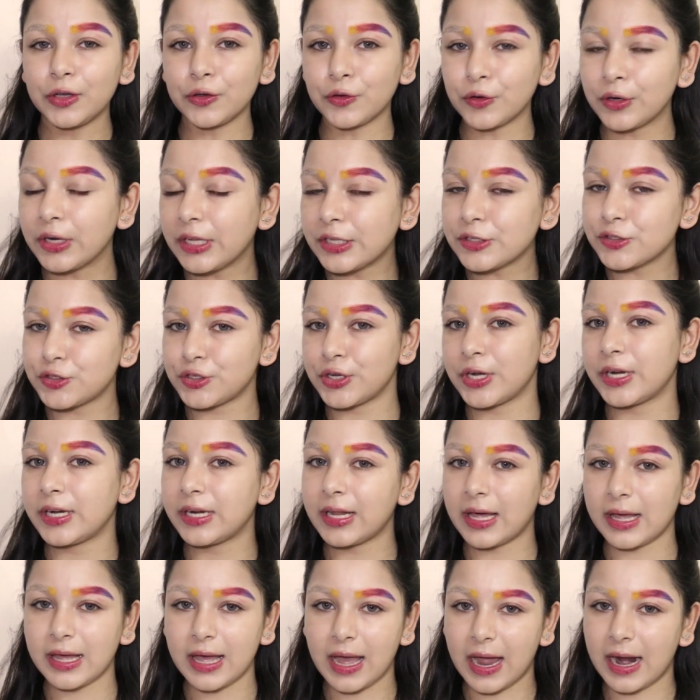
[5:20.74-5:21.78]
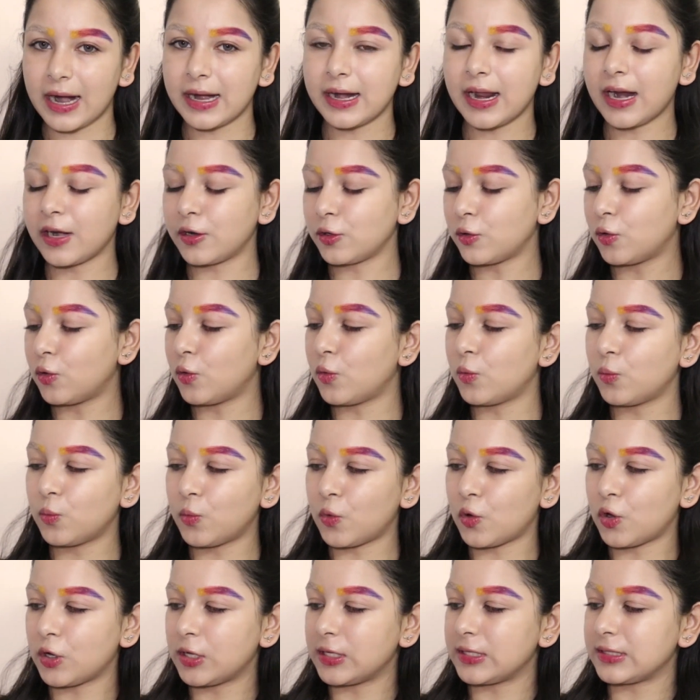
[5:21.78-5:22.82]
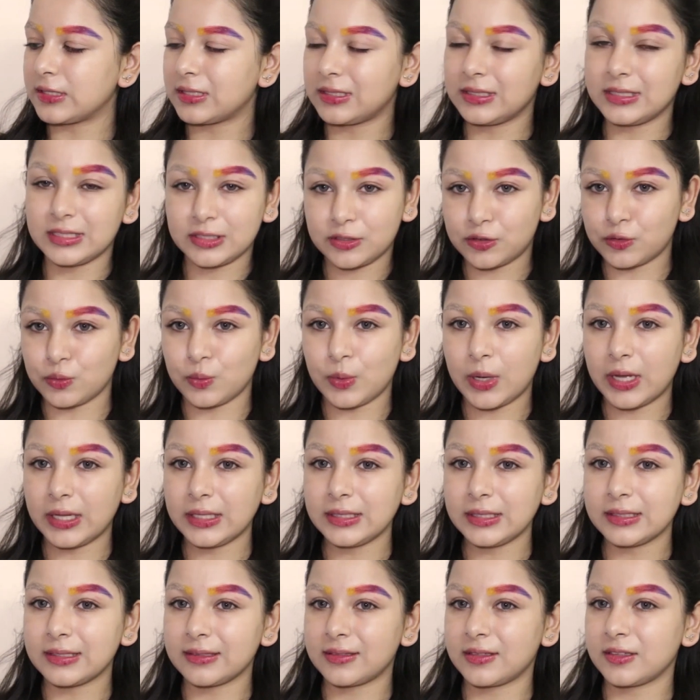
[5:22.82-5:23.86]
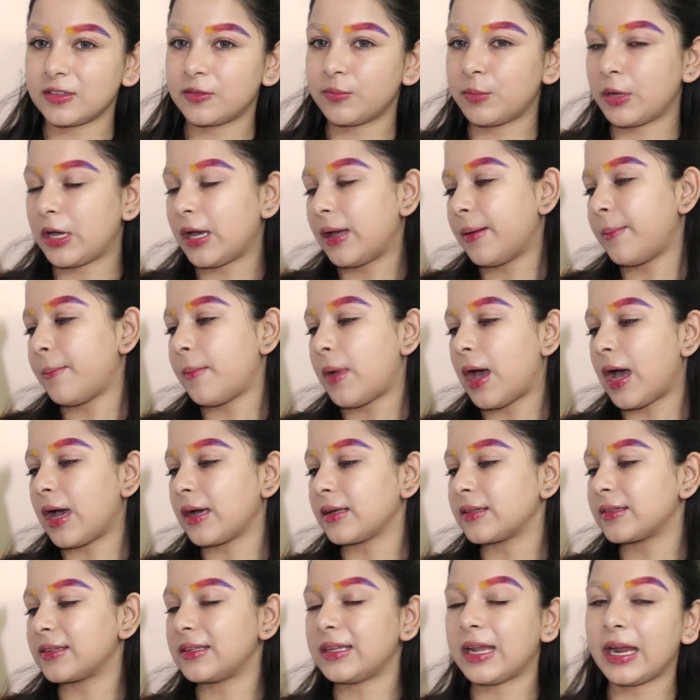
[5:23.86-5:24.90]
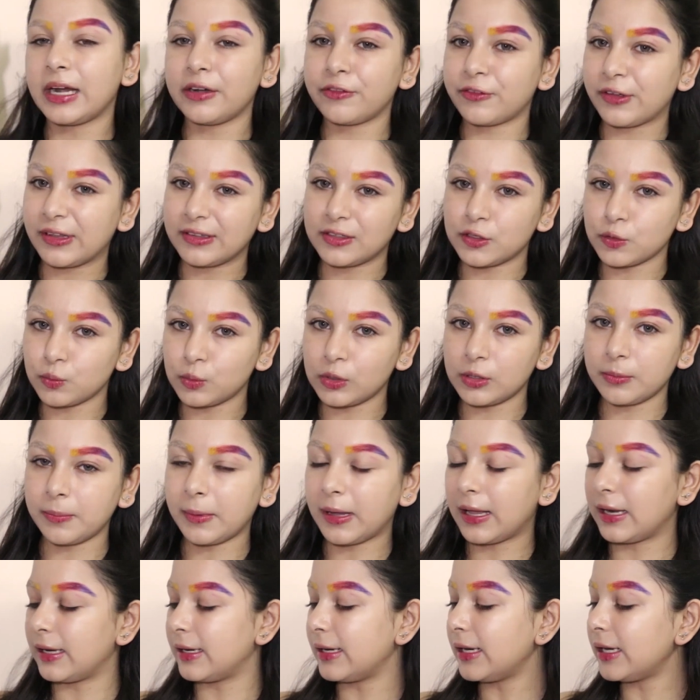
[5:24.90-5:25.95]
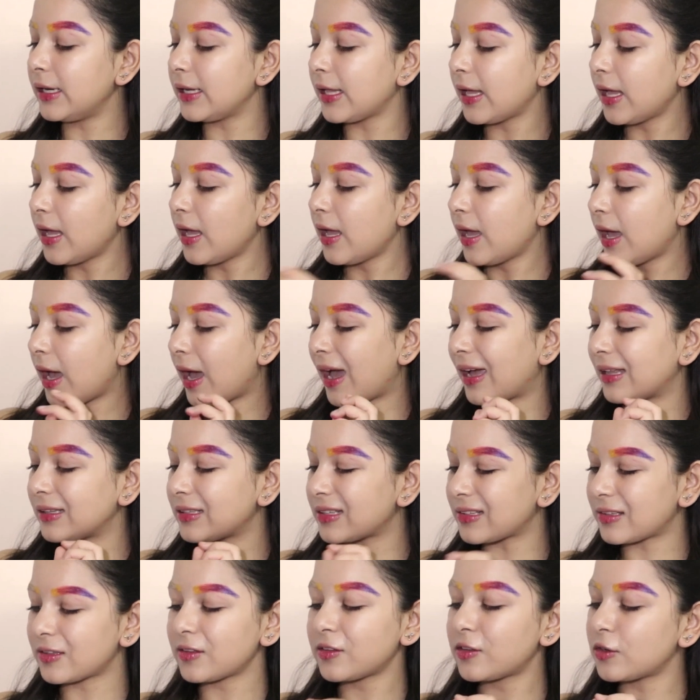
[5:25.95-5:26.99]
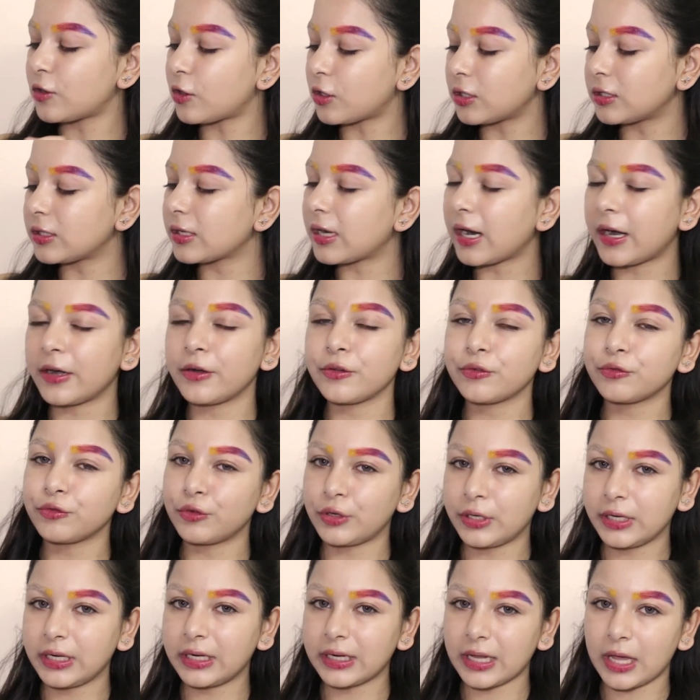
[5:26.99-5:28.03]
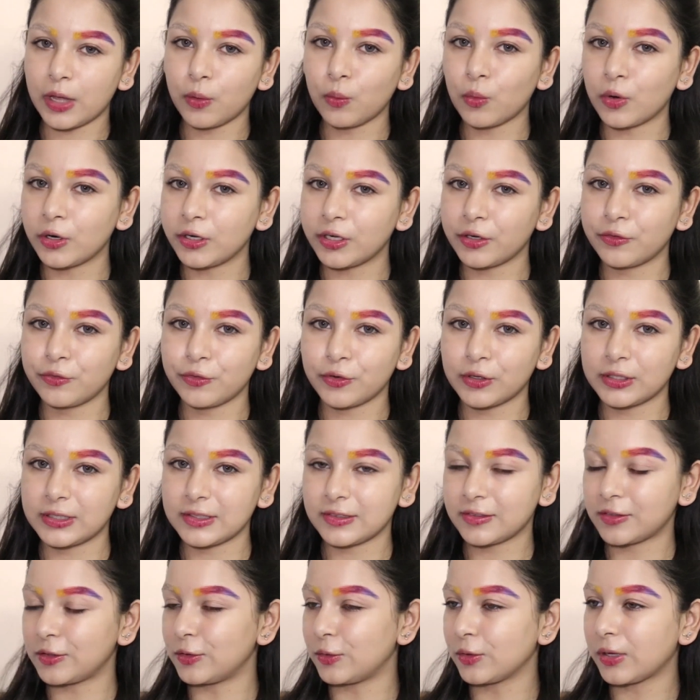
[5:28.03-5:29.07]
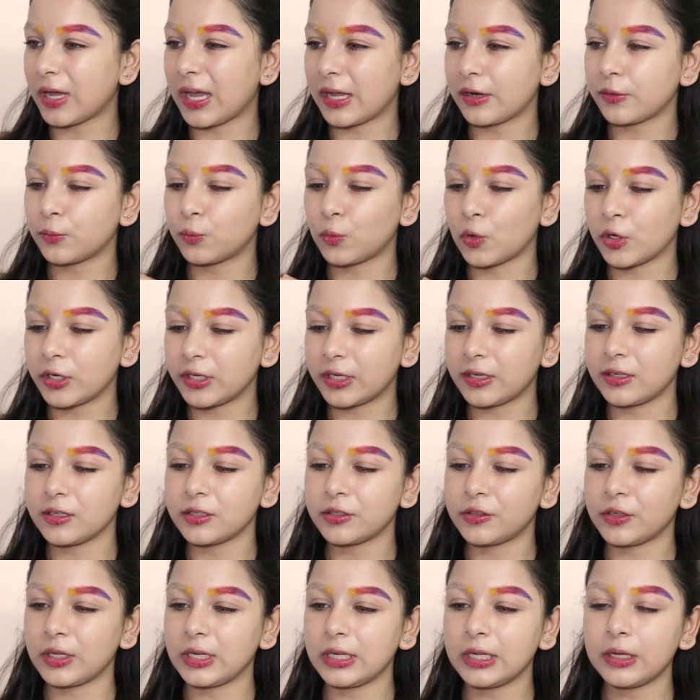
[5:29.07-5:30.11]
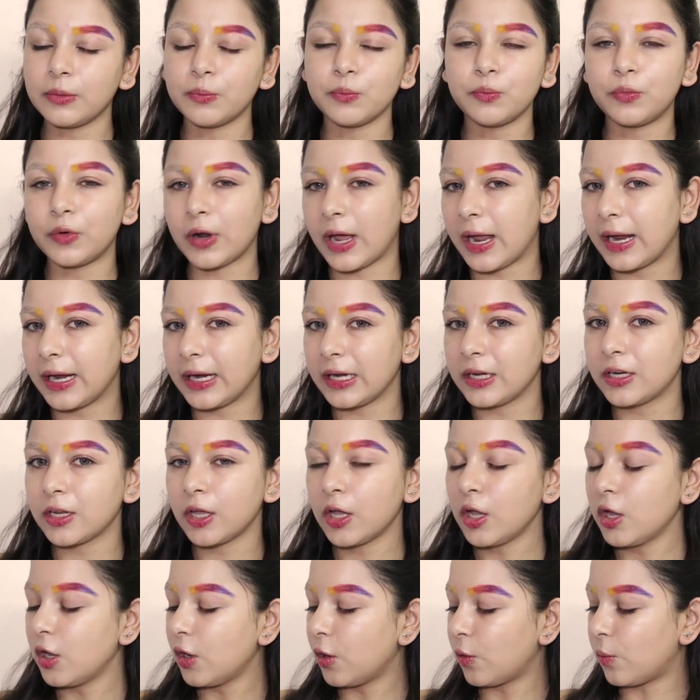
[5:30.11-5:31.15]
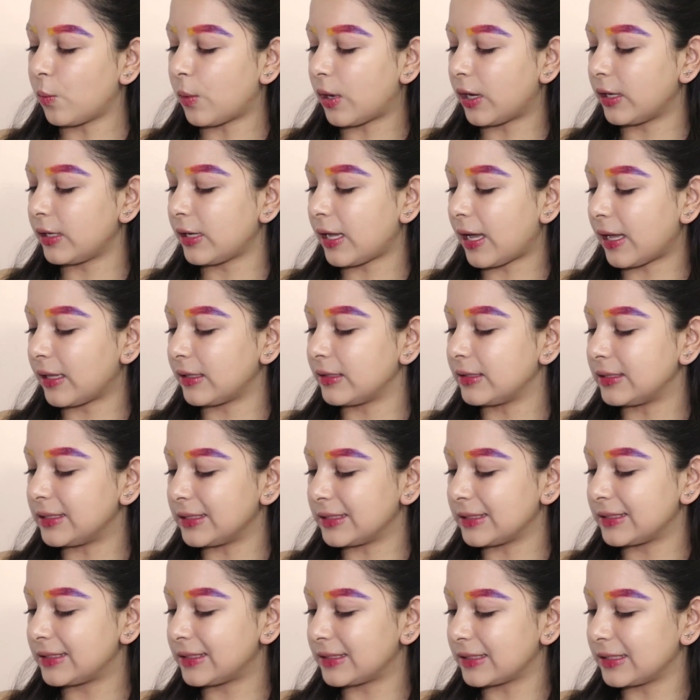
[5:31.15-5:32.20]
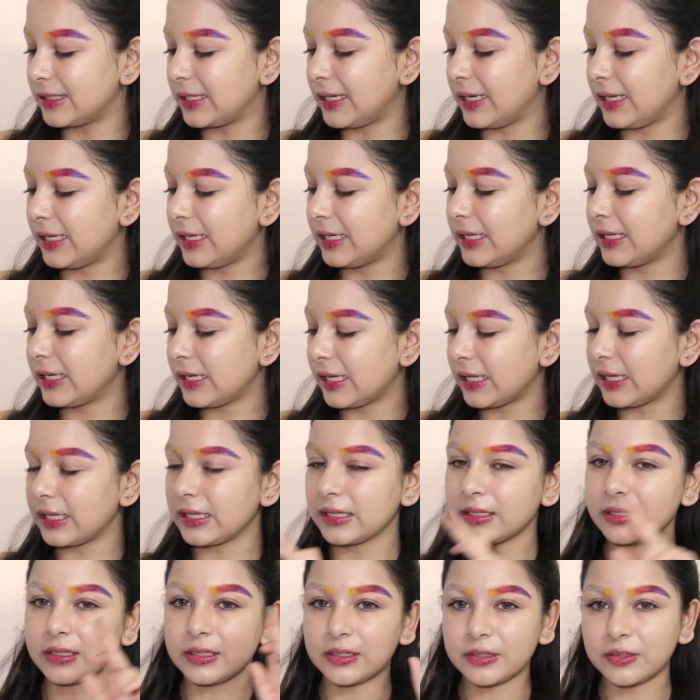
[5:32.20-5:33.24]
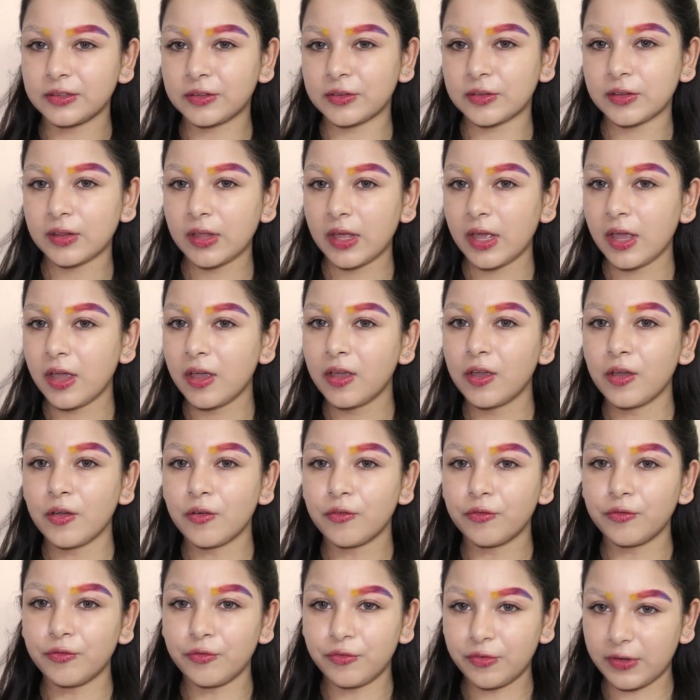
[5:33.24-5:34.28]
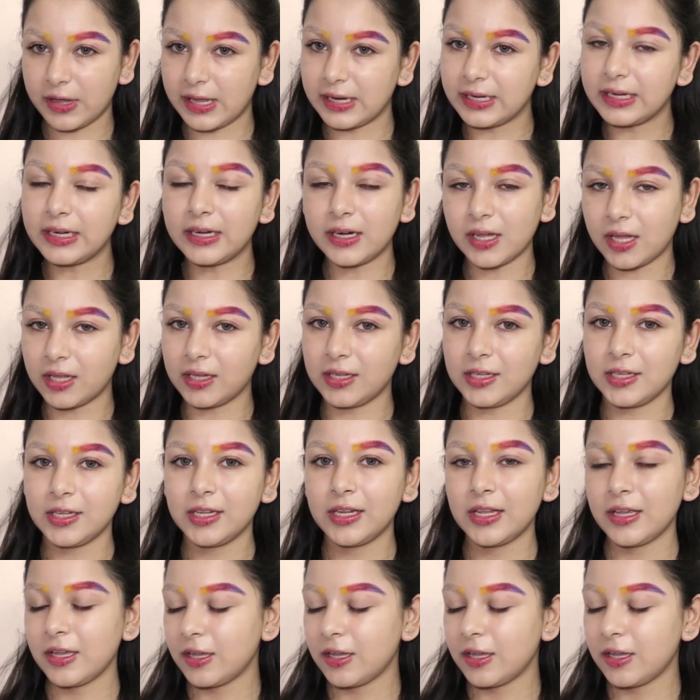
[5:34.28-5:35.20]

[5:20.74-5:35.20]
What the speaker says: green shade I had at home was this one. This is by MAC's Light Festival palette, and this is not the kind of green I wanted for this look. I wanted a really bright one, and this green is very dull,